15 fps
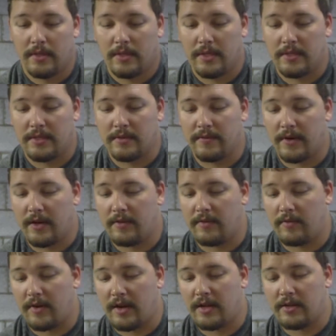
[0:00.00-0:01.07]
This is a very,
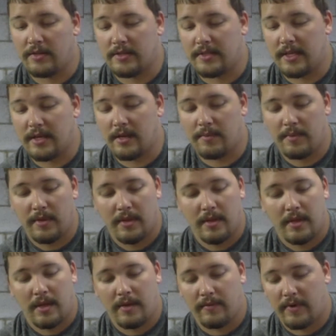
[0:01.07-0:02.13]
very good setup.
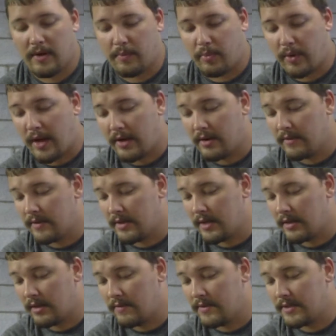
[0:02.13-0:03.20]
I'm very proud of it. I
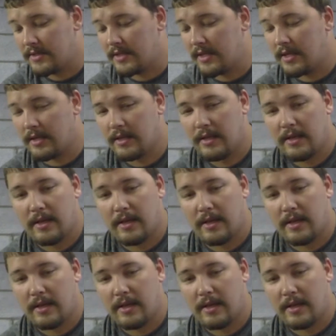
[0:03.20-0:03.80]
love this thing.